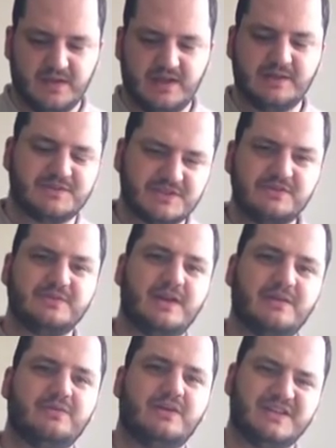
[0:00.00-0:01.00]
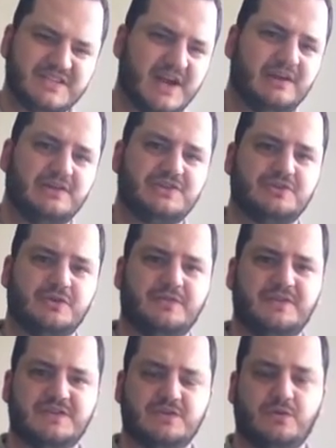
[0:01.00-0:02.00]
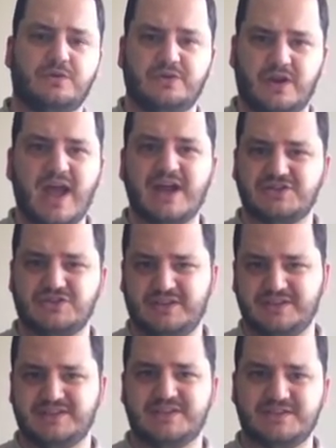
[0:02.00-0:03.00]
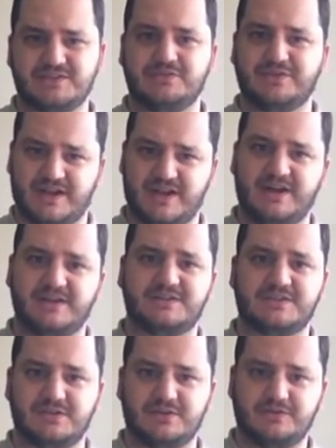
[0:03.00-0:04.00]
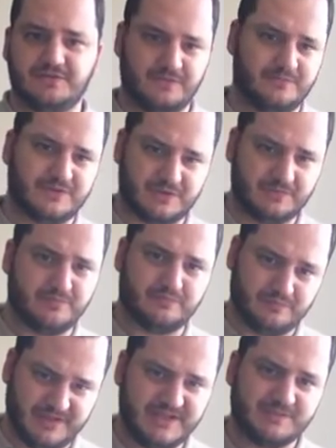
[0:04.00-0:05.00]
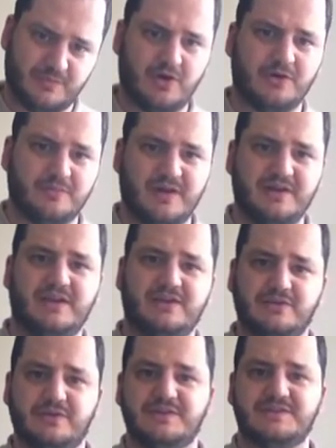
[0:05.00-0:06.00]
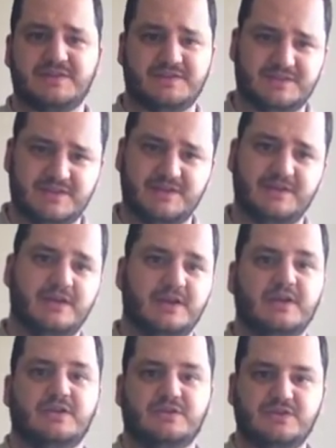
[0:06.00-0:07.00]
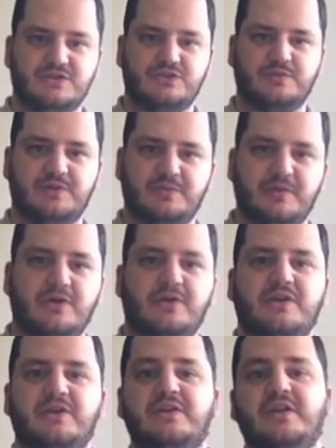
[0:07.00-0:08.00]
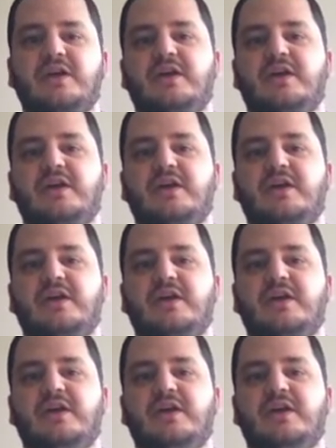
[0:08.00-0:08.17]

and I'm still not entirely sure if this order actually exists or not. So please pardon my ignorance as a stupid American.